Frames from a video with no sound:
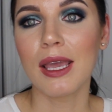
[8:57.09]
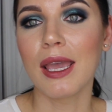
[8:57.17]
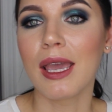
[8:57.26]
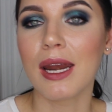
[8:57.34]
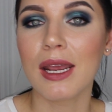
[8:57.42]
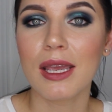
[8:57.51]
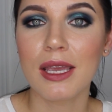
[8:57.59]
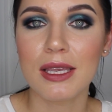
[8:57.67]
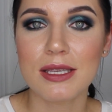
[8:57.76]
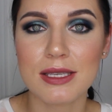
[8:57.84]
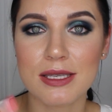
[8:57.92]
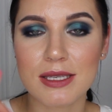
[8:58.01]
It
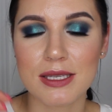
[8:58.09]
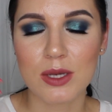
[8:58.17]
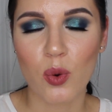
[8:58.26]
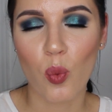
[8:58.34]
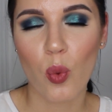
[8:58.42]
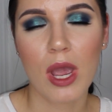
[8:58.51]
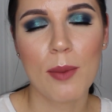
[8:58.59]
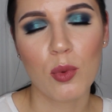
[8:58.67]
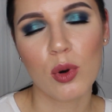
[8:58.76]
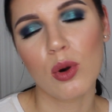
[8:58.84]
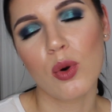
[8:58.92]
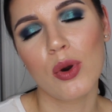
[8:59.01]
is way
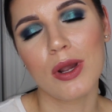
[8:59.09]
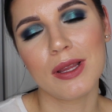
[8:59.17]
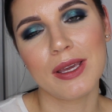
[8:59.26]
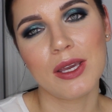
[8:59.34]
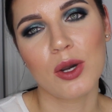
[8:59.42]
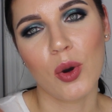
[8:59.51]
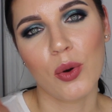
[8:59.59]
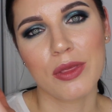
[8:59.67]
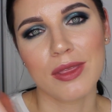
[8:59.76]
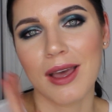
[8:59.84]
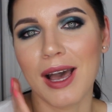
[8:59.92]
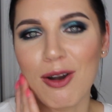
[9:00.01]
more oily
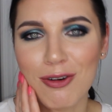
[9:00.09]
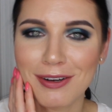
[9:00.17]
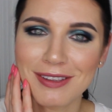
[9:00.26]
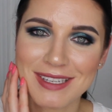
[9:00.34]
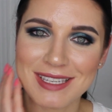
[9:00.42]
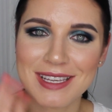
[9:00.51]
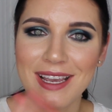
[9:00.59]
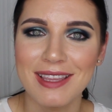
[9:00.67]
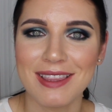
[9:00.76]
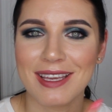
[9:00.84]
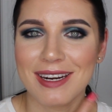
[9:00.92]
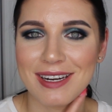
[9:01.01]
on the Hourglass
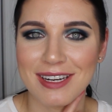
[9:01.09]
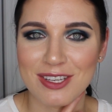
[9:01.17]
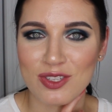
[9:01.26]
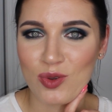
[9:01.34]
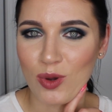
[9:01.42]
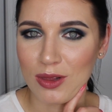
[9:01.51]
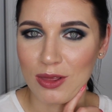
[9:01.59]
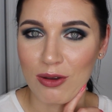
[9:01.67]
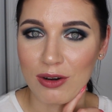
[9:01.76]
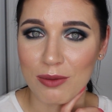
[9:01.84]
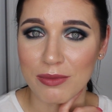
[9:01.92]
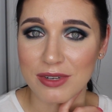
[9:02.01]
side than it is on
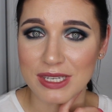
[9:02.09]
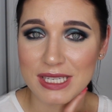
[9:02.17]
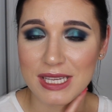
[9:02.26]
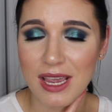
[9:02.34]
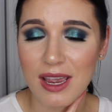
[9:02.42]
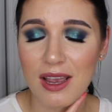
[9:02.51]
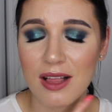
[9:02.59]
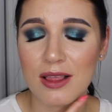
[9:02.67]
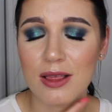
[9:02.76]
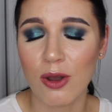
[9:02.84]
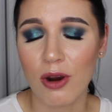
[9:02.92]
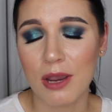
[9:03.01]
Laura Mercier.
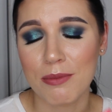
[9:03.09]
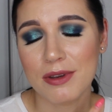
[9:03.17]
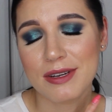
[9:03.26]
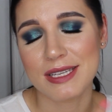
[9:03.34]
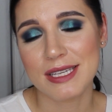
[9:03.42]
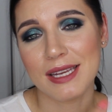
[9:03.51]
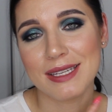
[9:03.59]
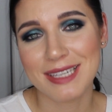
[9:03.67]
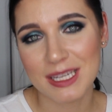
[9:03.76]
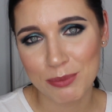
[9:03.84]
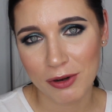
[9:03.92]
Laura Mercier did